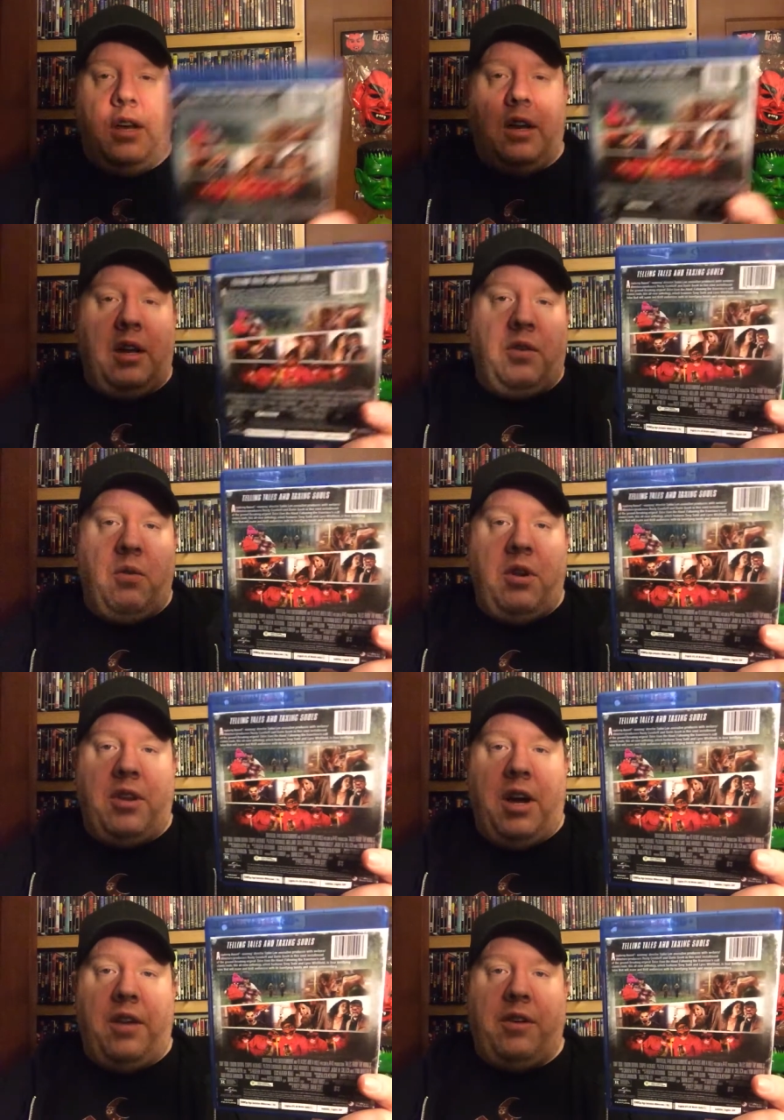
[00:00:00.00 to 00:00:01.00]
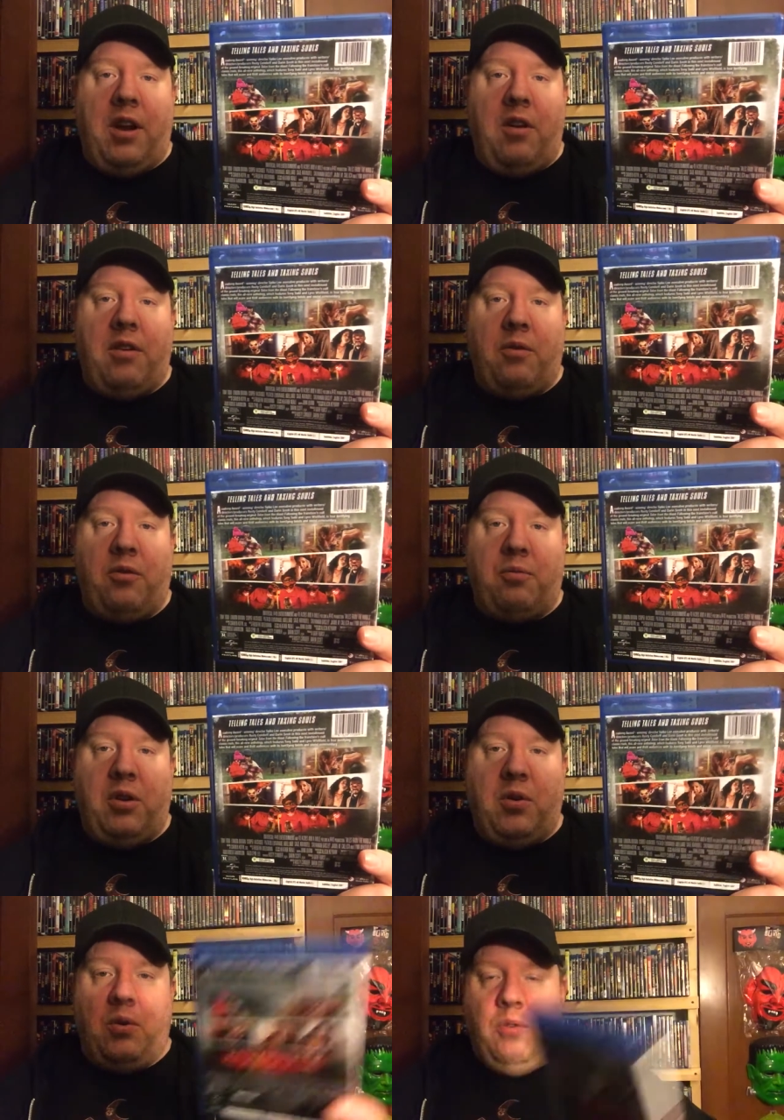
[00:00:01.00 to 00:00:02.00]
Uh, Tony Todd's character was
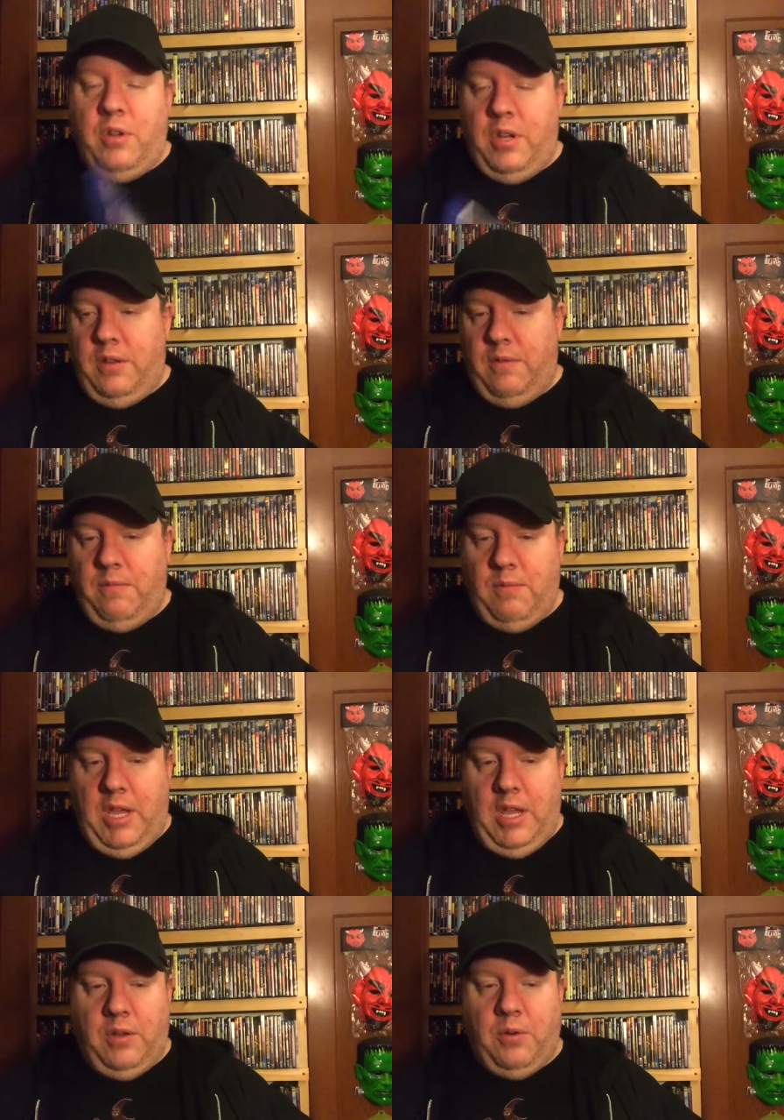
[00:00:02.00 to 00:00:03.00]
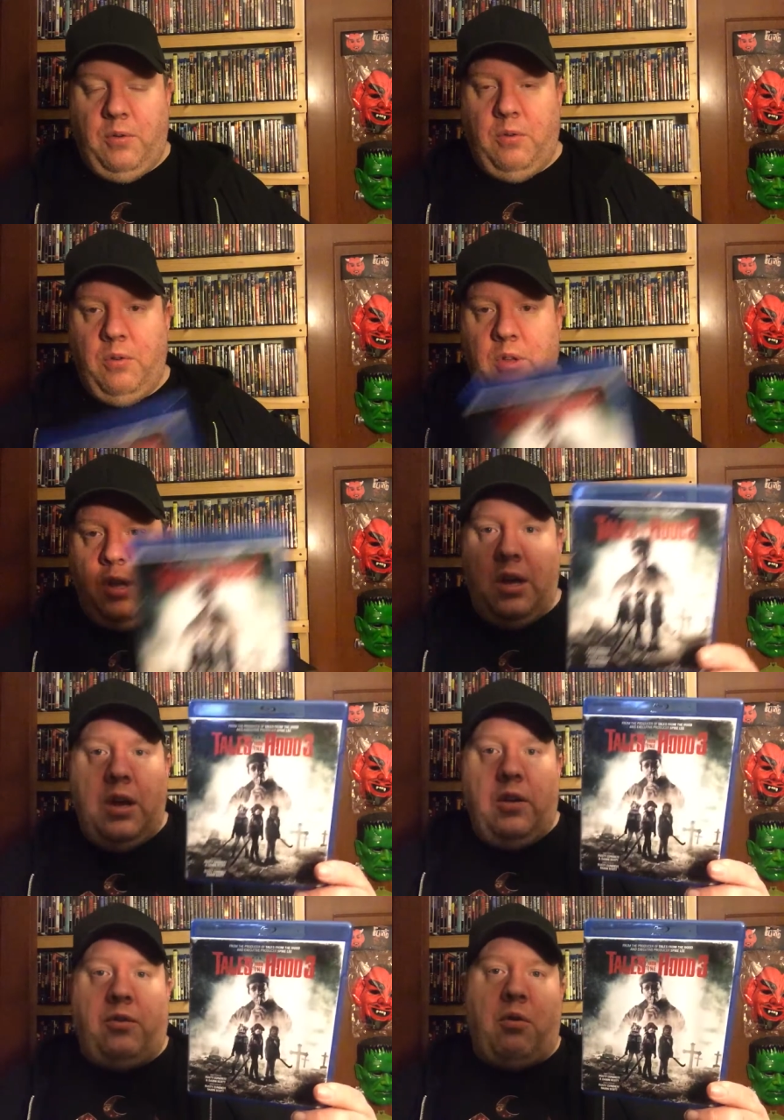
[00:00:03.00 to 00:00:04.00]
pretty cool in it, and the whole
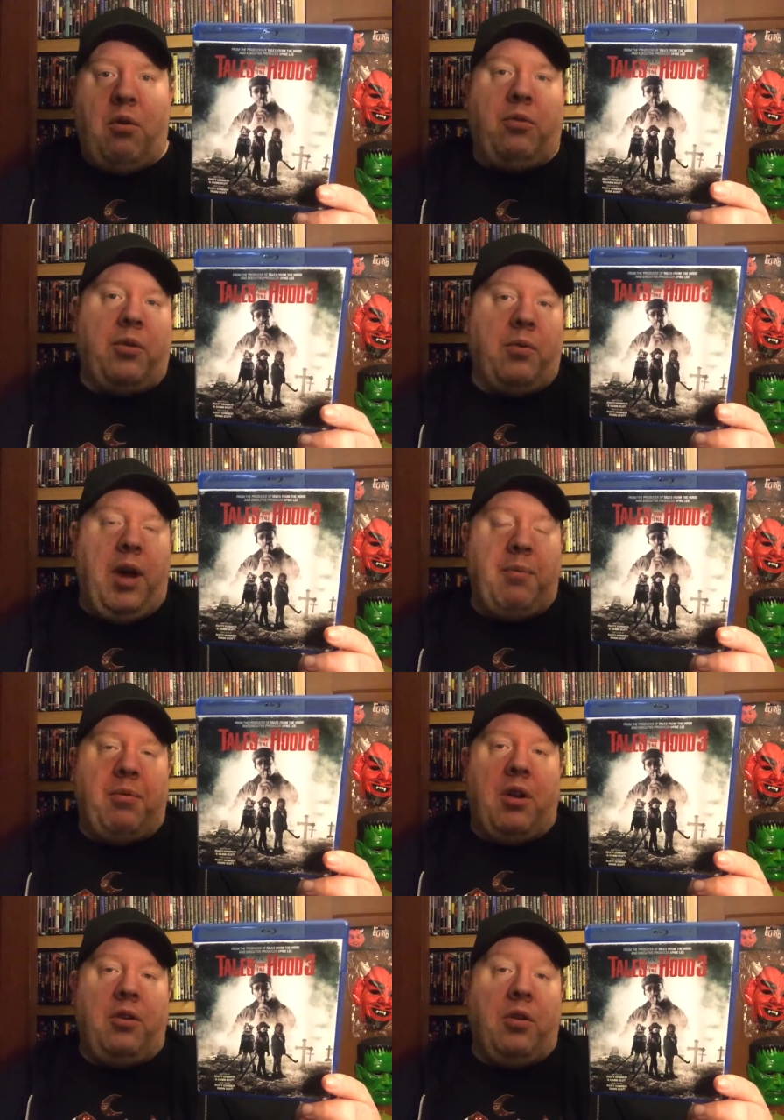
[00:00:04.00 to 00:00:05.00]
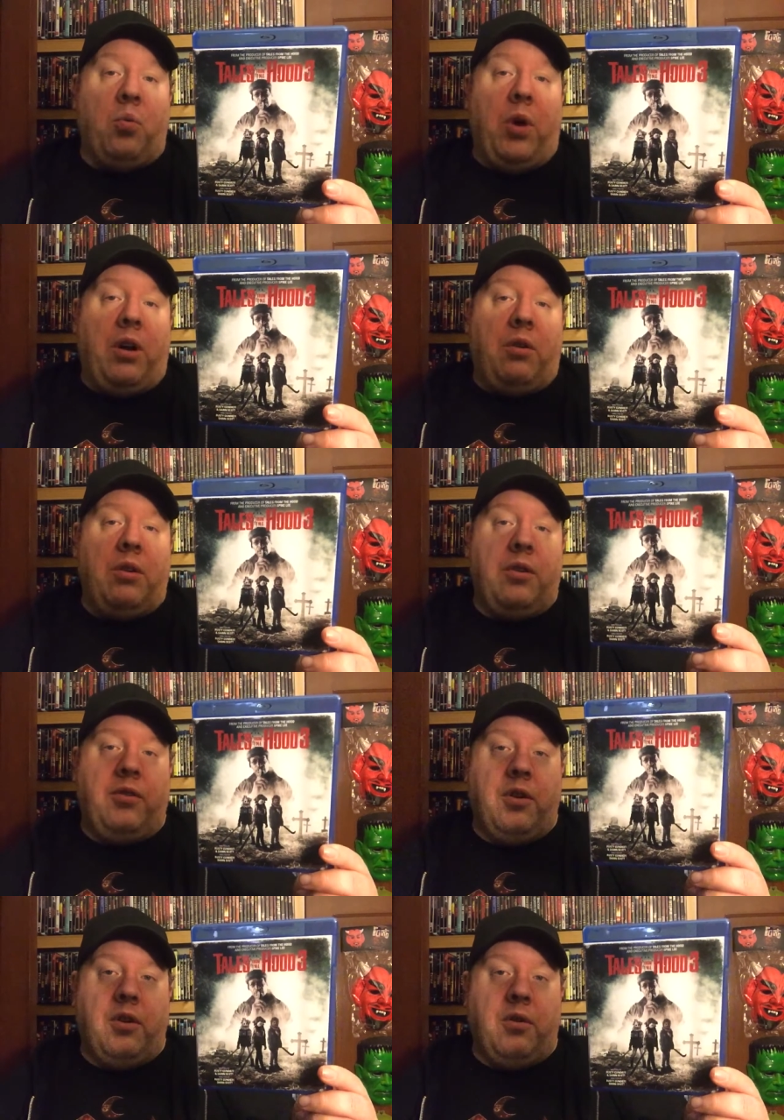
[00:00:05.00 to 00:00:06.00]
stories with the wraparound did well.
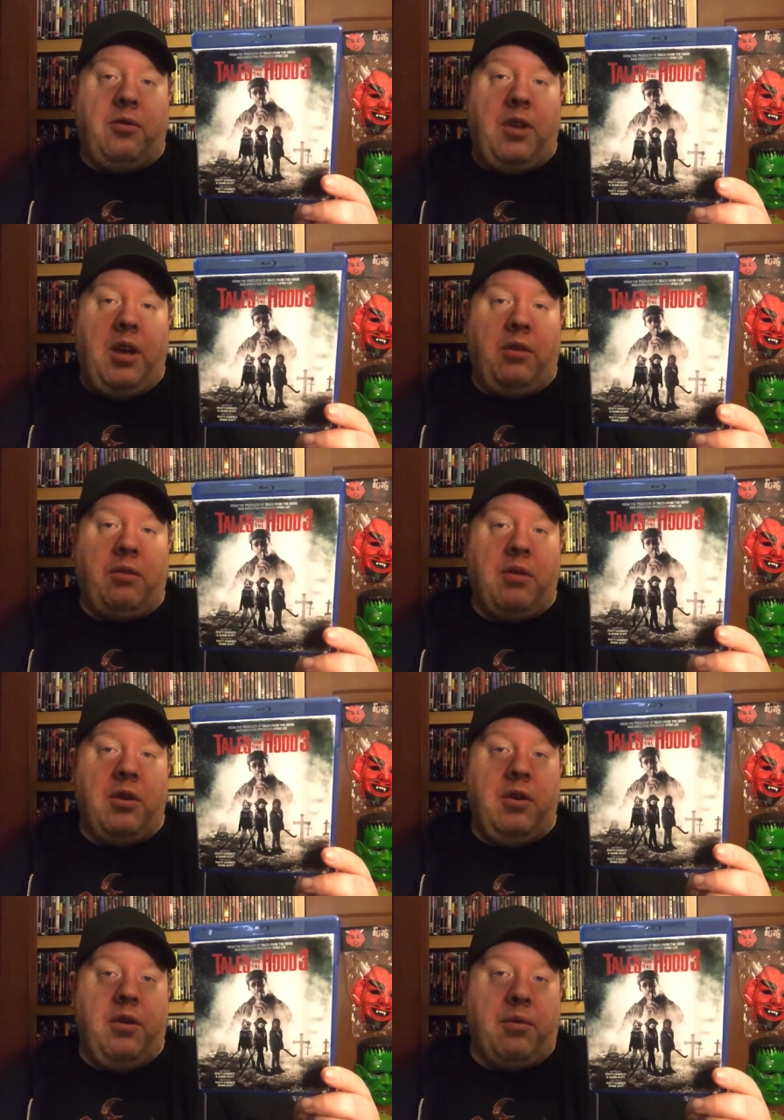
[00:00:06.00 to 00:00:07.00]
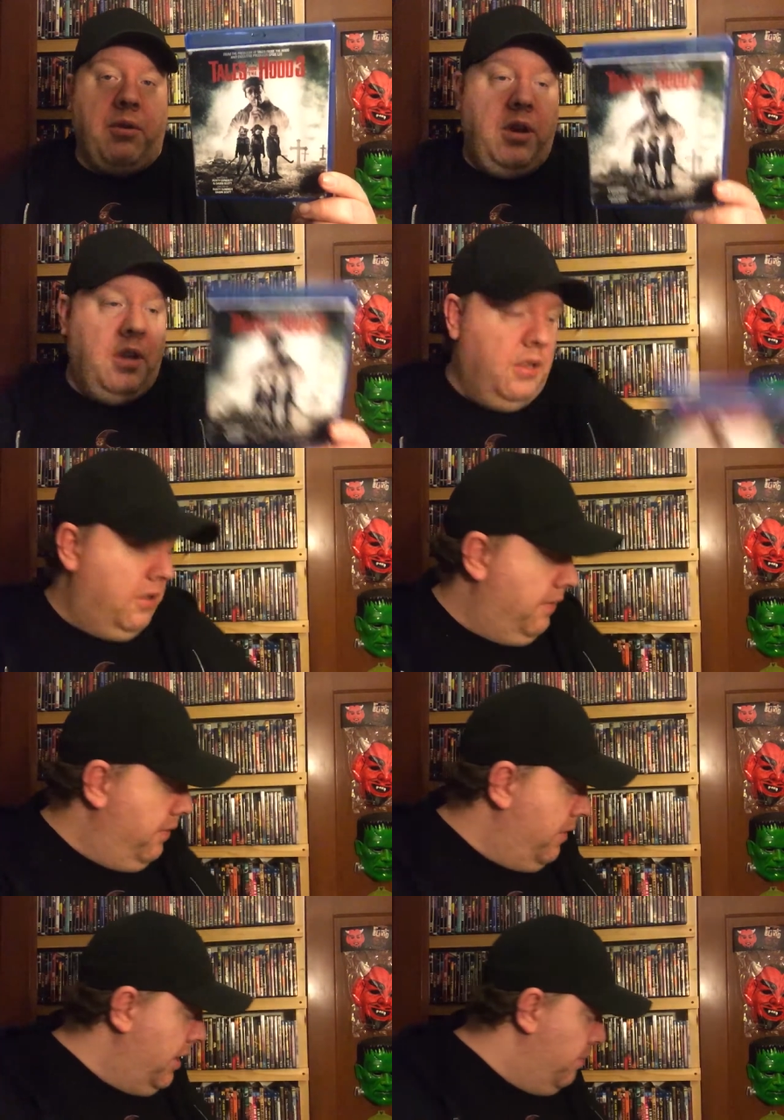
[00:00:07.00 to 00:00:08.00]
So, Tales from the Hood 3,
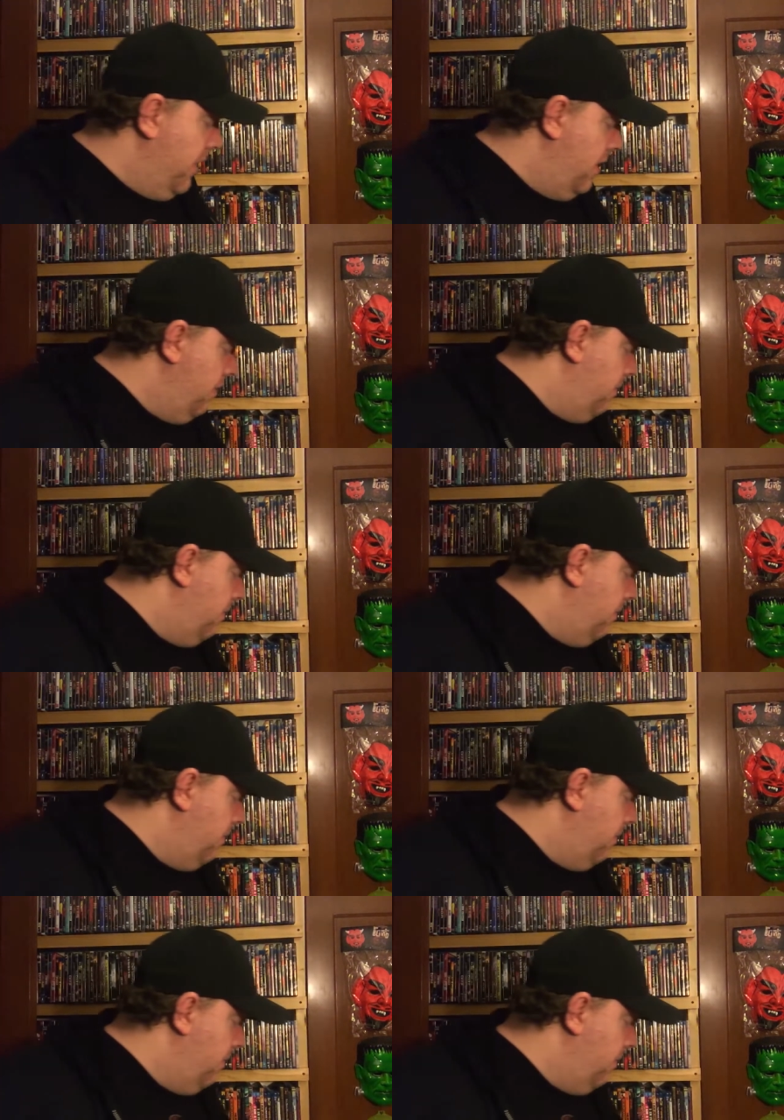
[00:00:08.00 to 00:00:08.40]
definitely recommend it.